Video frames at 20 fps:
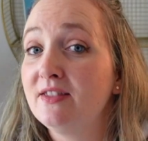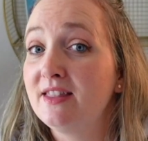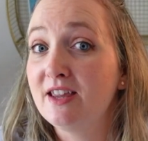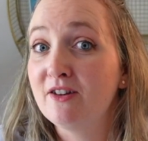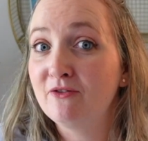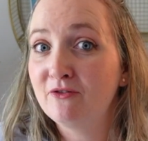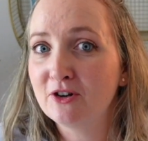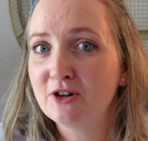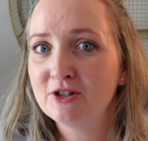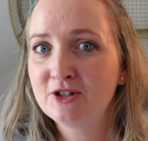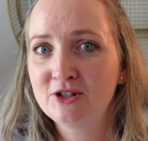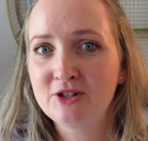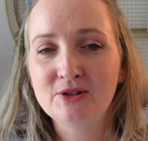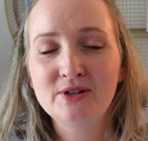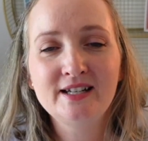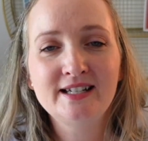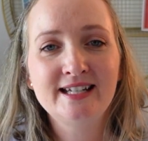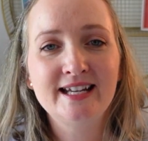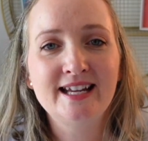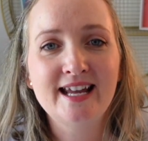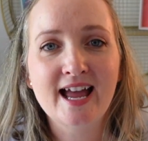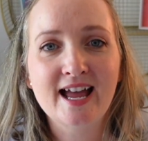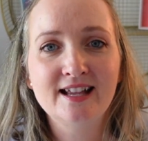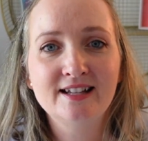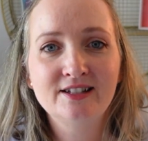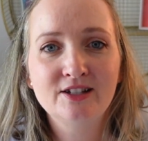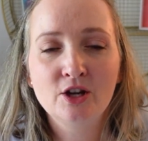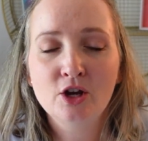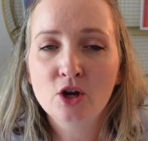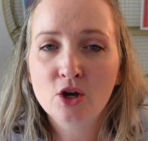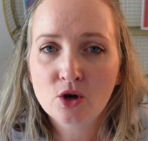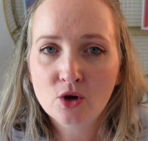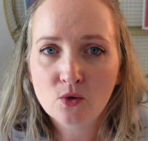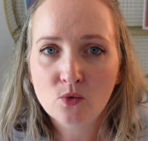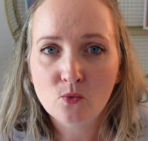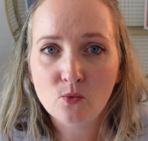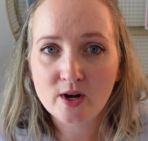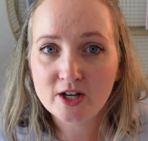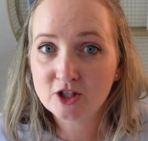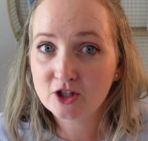The first student to guess
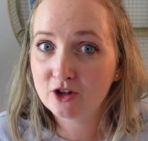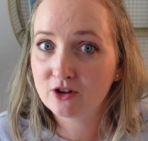which